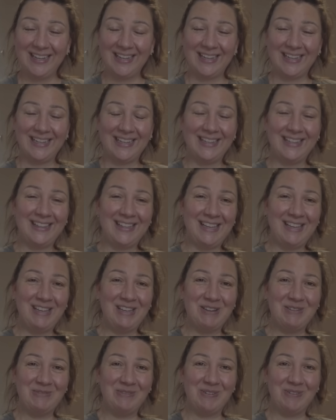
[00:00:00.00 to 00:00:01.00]

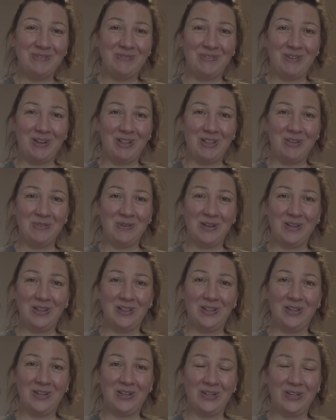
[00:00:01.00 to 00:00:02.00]
Thank you for following
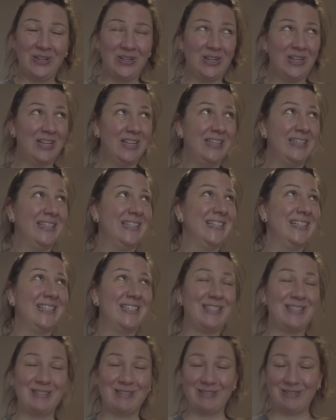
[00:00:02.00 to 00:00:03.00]
along on
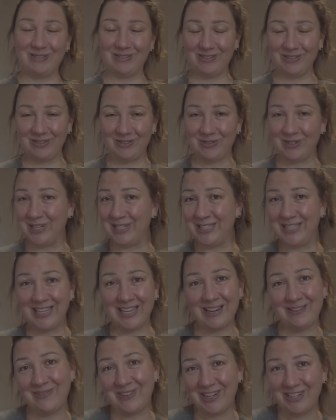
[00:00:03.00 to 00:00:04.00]
this
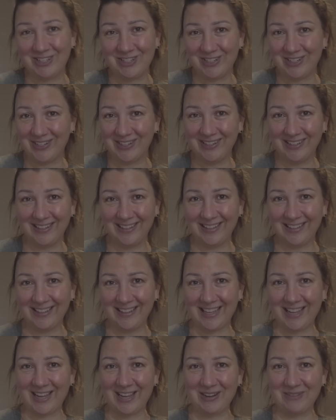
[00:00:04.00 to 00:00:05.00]
crazy adventure
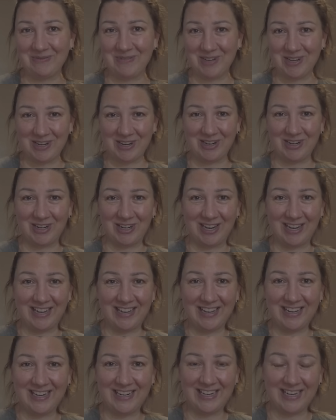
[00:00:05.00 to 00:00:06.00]
that we are
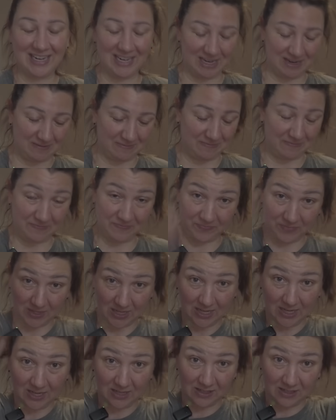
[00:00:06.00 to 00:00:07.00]
on.
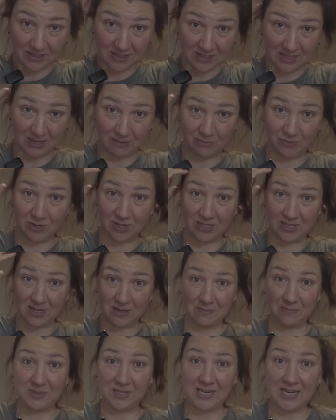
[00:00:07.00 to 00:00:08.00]
You can see I'm dressed
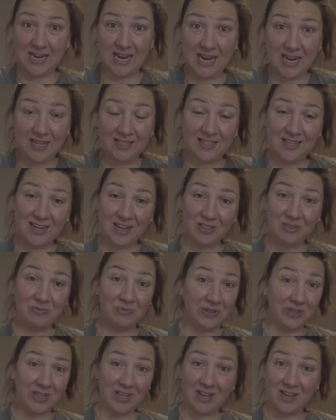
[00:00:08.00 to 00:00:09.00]
up today. It's another
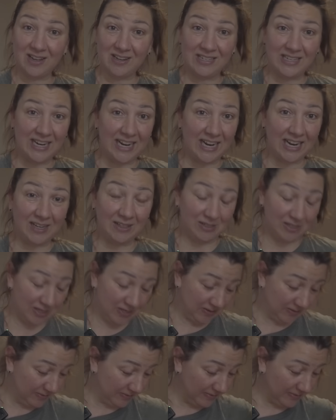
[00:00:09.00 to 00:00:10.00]
really hot day,
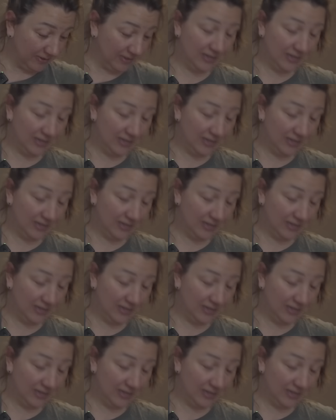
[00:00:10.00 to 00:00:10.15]
so